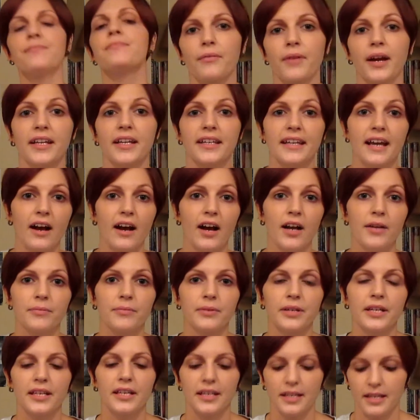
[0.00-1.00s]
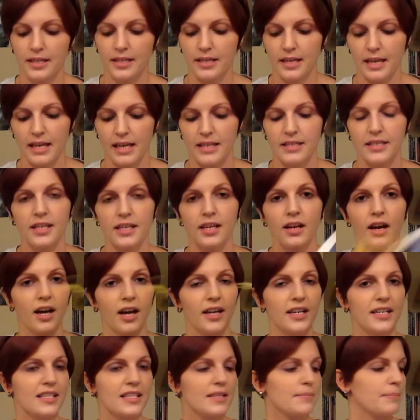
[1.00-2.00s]
Right now I'm reading
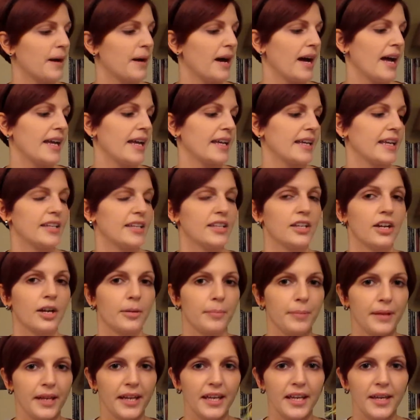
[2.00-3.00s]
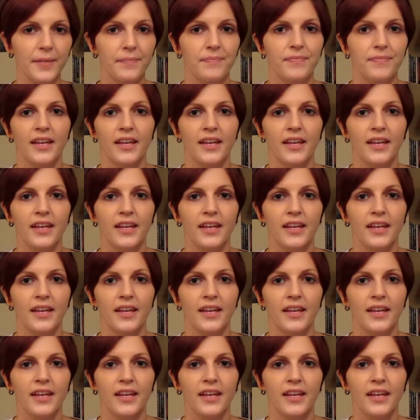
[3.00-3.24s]
Anti-Goddess by Kendar Blake,